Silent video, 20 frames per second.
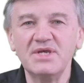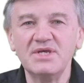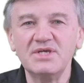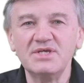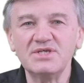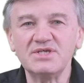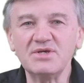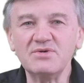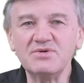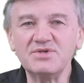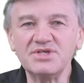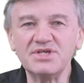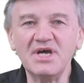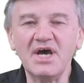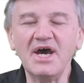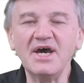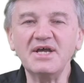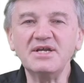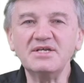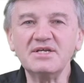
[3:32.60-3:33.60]
So it's an
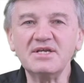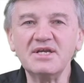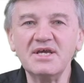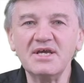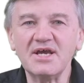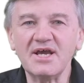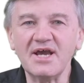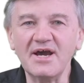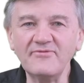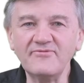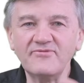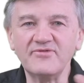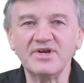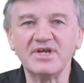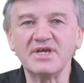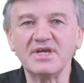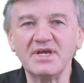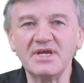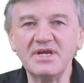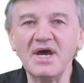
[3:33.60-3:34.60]

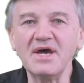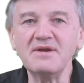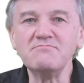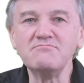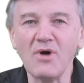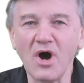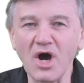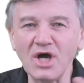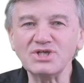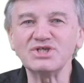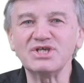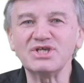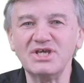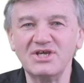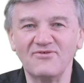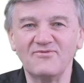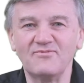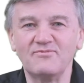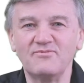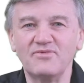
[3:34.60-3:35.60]
uncovering and unmasking
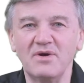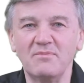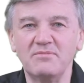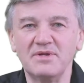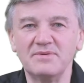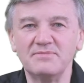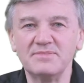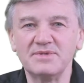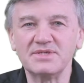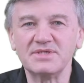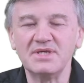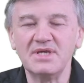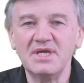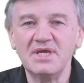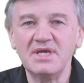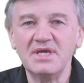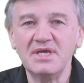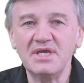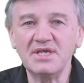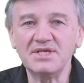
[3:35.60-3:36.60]
of problems.
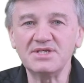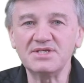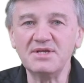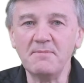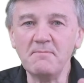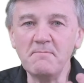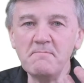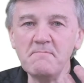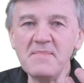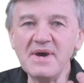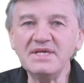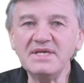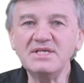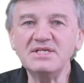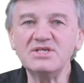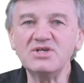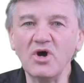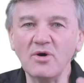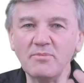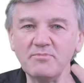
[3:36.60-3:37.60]
It's an
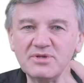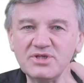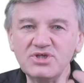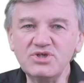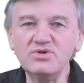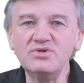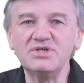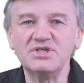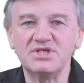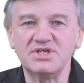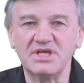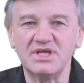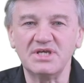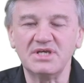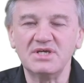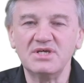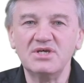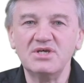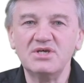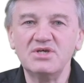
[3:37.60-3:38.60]
amazing opportunity
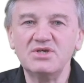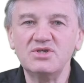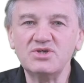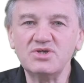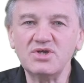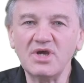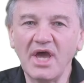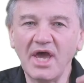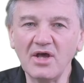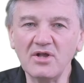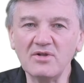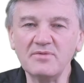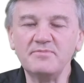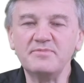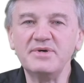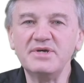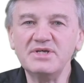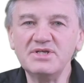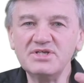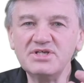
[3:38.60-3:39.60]
to help
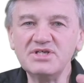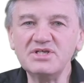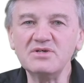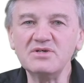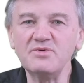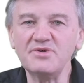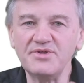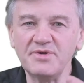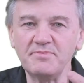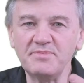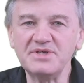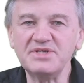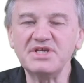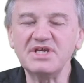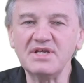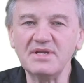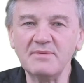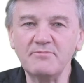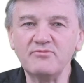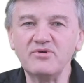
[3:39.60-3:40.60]
deal with a
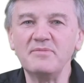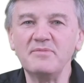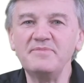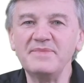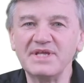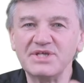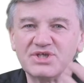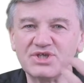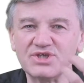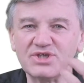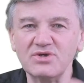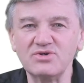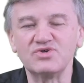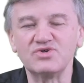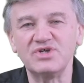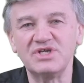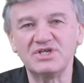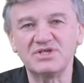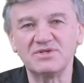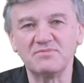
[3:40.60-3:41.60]
particular problem that's so
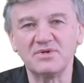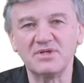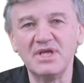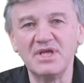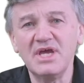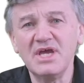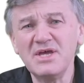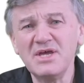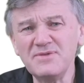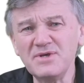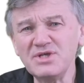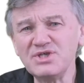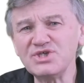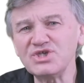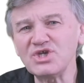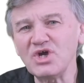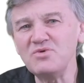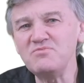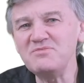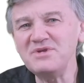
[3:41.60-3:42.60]
treatable. There's
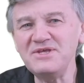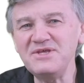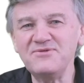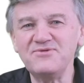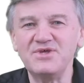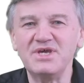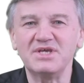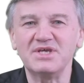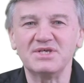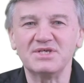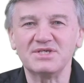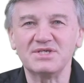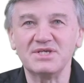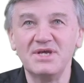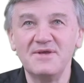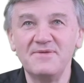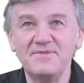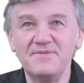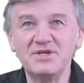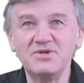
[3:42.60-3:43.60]
so many things
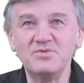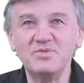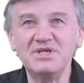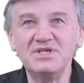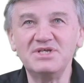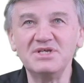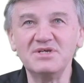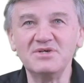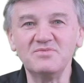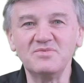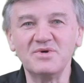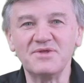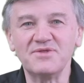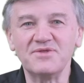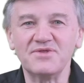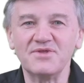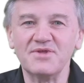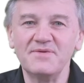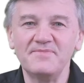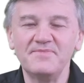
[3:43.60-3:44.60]
that we deal with